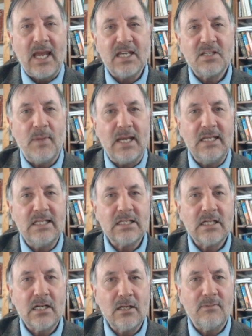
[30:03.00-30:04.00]
has made
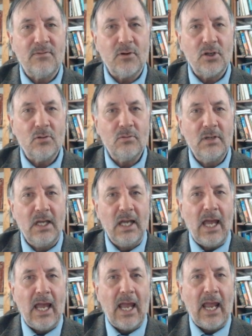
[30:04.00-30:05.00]
this clear for you.
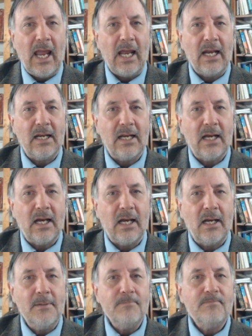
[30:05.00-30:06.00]
And
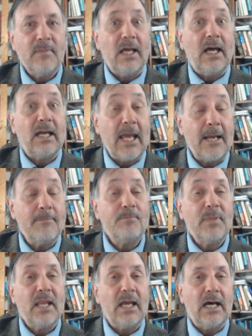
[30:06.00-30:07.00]
uh,
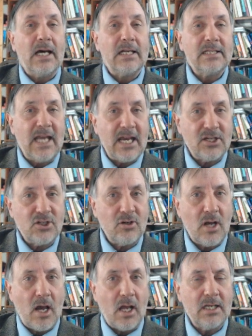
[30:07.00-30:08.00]
again, uh, test
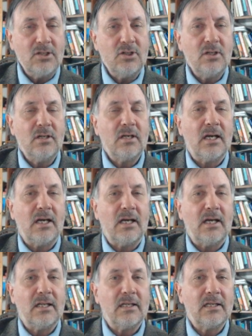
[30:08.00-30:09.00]
your knowledge
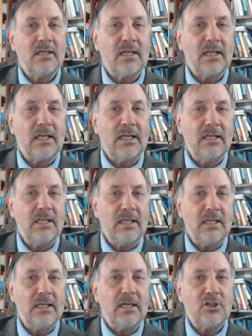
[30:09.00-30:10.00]
uh, in
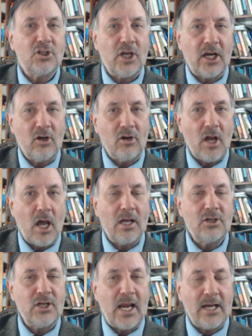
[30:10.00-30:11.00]
the uh, check your
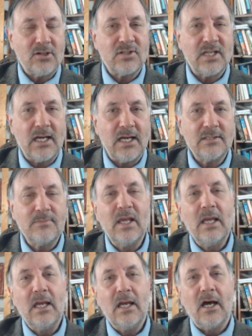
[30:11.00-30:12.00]
knowledge exercise.
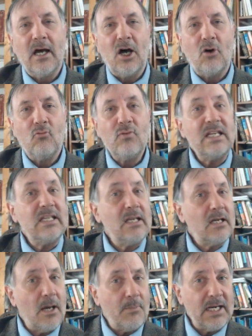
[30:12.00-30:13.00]
Uh, read
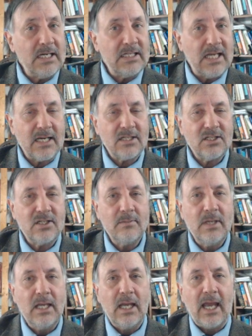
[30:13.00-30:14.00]
the accompanying text
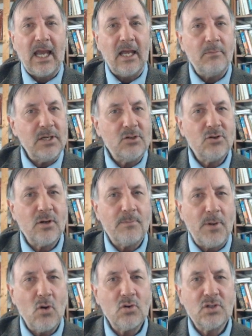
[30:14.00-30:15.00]
and be sure to
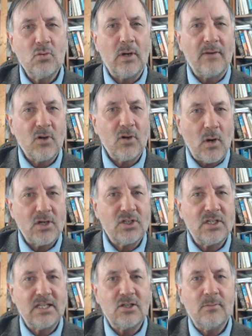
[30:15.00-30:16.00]
post whatever
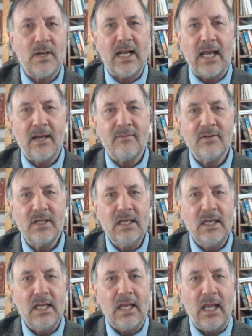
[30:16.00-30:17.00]
questions that you might have
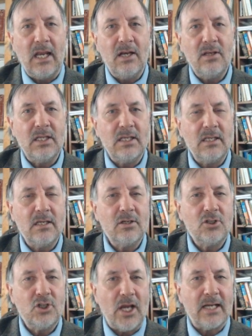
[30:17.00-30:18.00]
in the
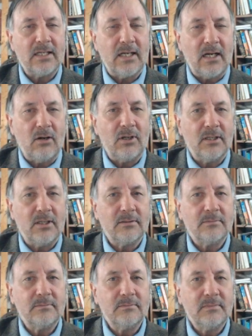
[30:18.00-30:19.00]
chat
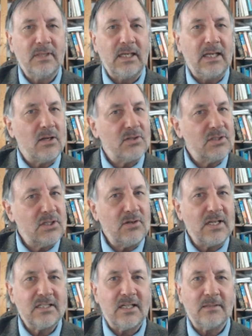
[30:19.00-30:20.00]
area. And I'll see
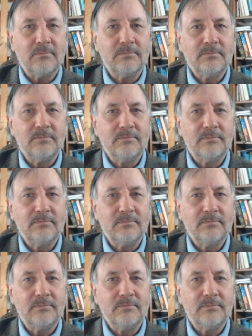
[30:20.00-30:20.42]
you next time.